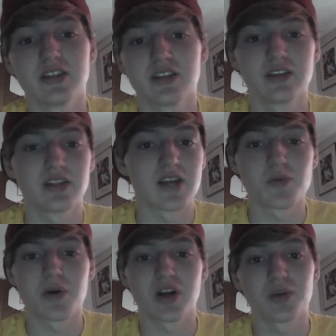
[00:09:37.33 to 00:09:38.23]
and
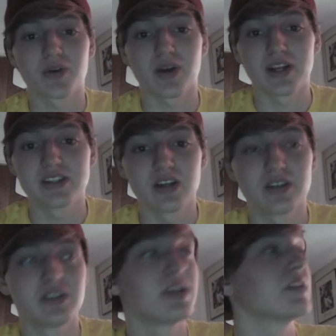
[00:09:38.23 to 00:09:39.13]
everybody went crazy
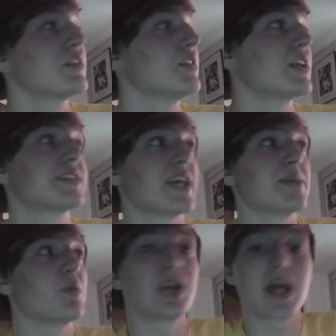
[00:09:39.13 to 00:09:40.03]
on Nick
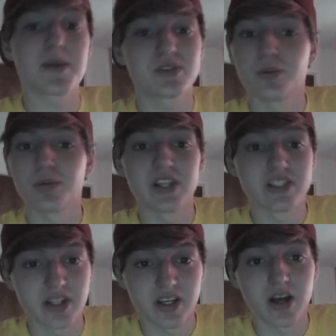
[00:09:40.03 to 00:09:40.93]
Saban went absolutely
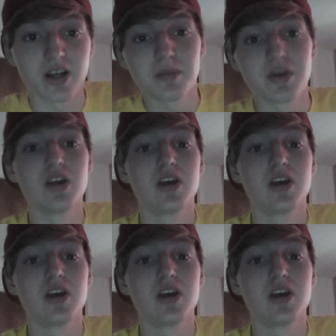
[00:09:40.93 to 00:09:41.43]
ballistic on him.